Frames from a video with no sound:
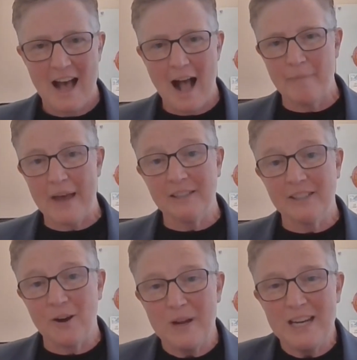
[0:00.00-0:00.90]
And
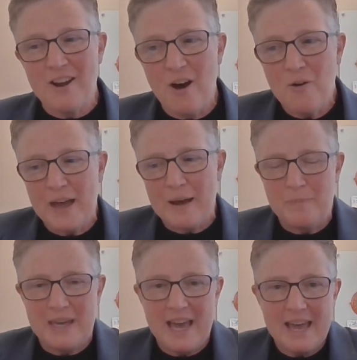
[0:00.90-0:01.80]
so we know that
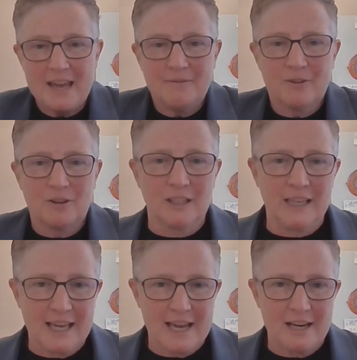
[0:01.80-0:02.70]
behavioral
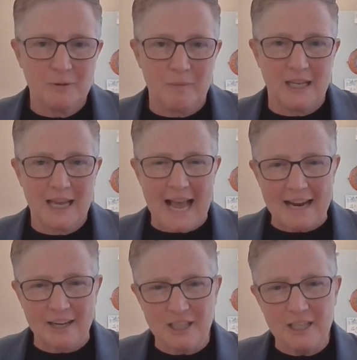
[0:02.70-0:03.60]
engagement, like
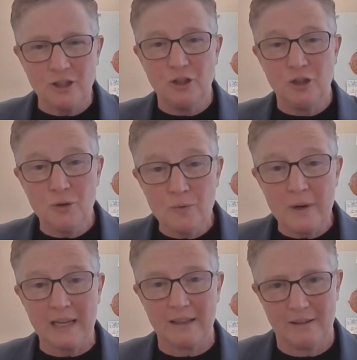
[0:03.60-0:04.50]
actually
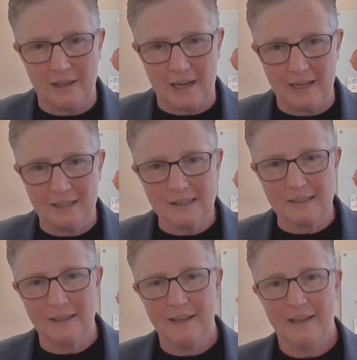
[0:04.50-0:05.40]
doing
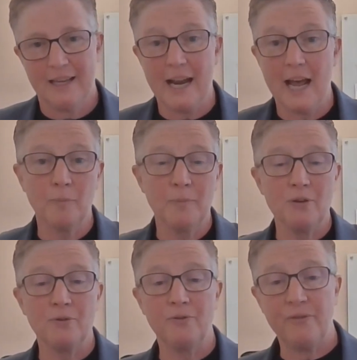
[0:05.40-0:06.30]
things, can help
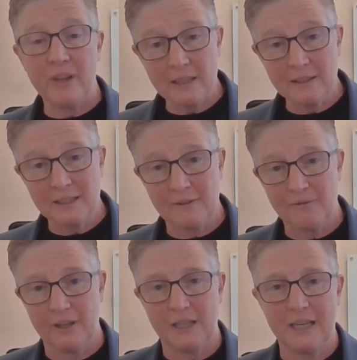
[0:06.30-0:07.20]
you feel
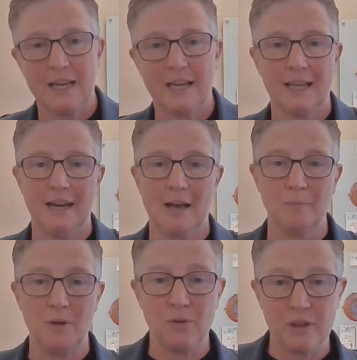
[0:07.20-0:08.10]
differently. It can
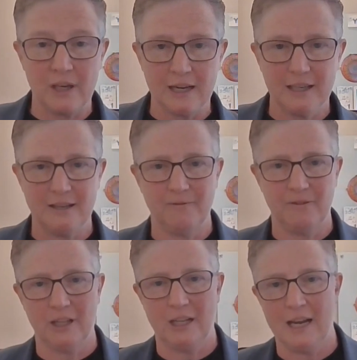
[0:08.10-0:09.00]
help you think
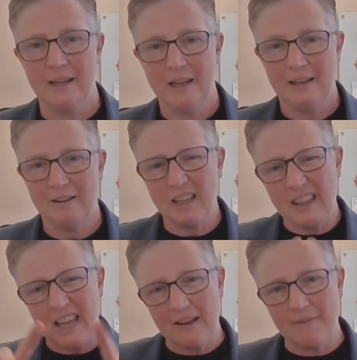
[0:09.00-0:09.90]
differently. You can
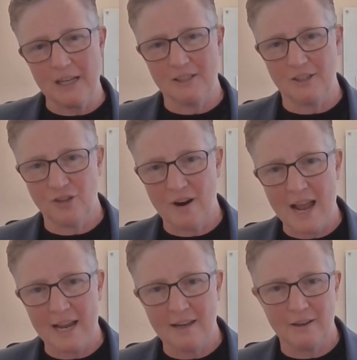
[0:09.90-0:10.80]
think of it as a
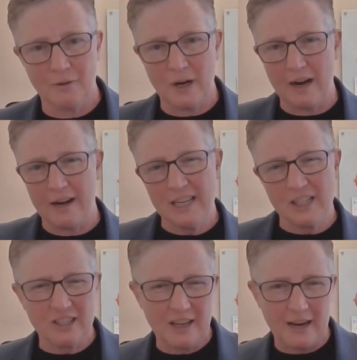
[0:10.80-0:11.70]
triangle where
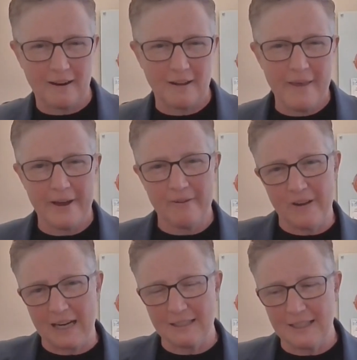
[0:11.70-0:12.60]
each thing
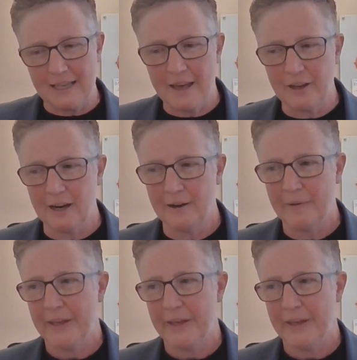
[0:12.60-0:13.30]
affects the other.